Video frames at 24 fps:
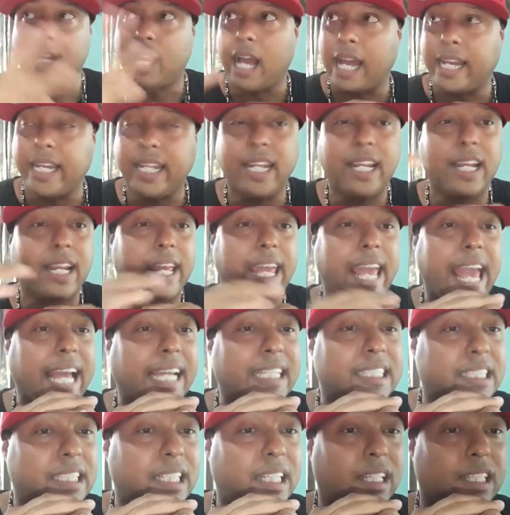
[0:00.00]
I needed a
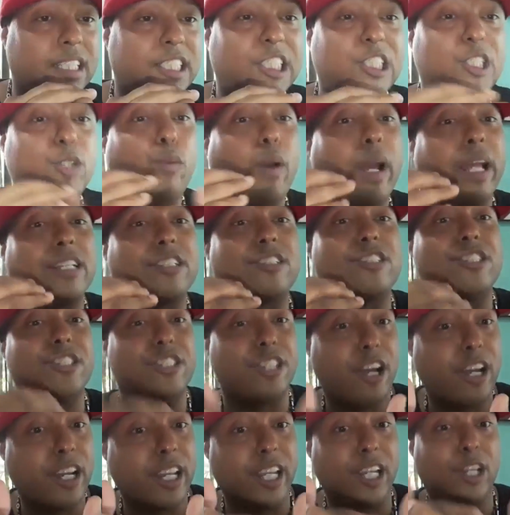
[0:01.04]
cashier. She went and
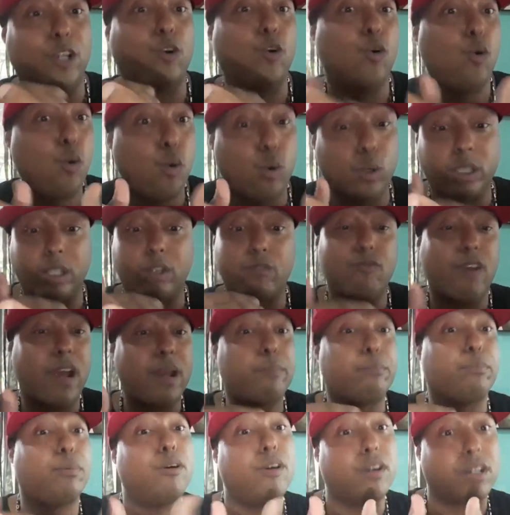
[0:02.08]
studied, Googled, and
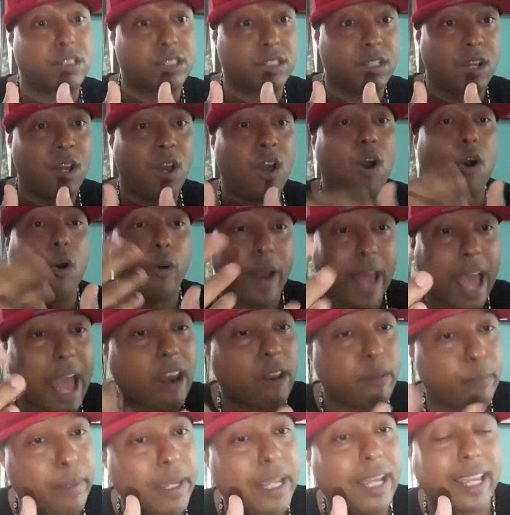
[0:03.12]
read books on how
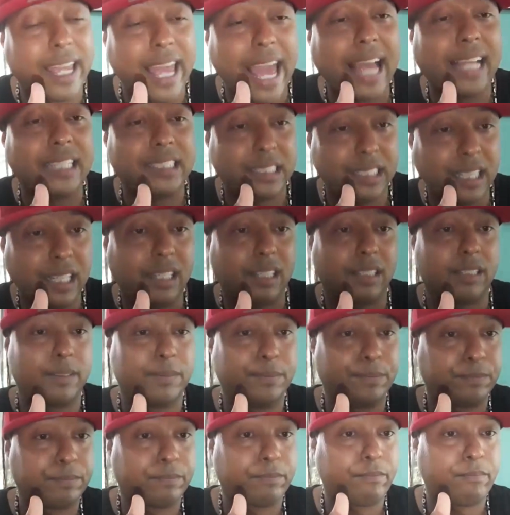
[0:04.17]
to be a cashier.
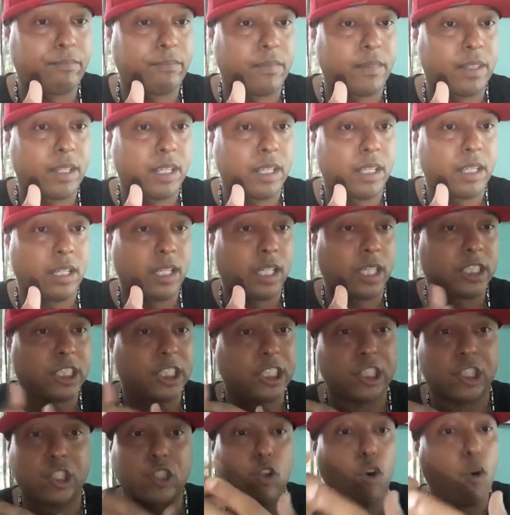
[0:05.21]

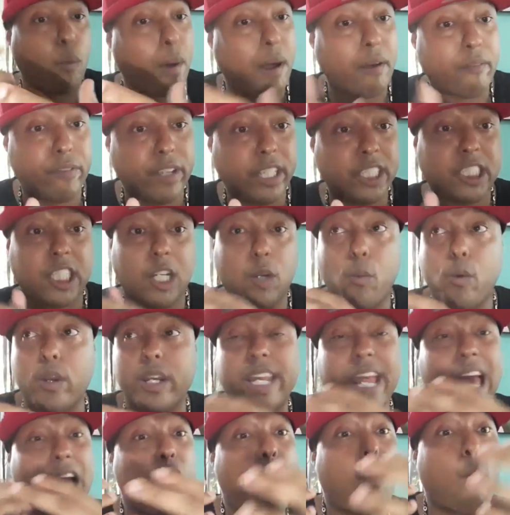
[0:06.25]
She saw my vision and
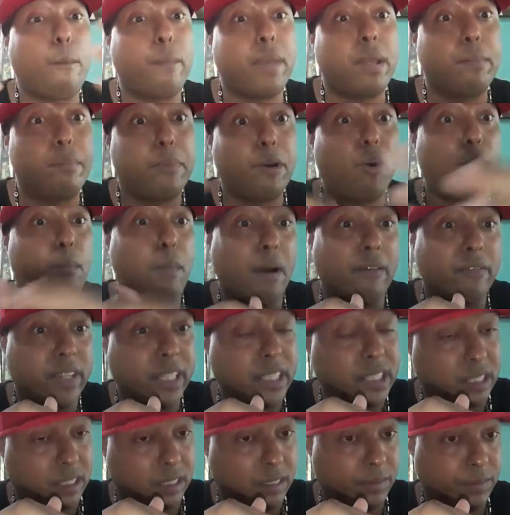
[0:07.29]
wanted to help me build my
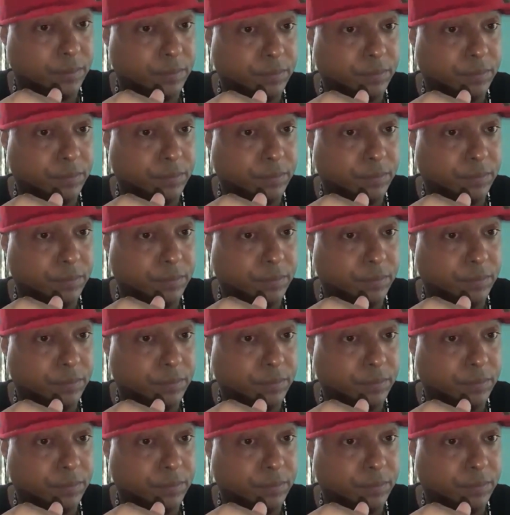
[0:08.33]
vision.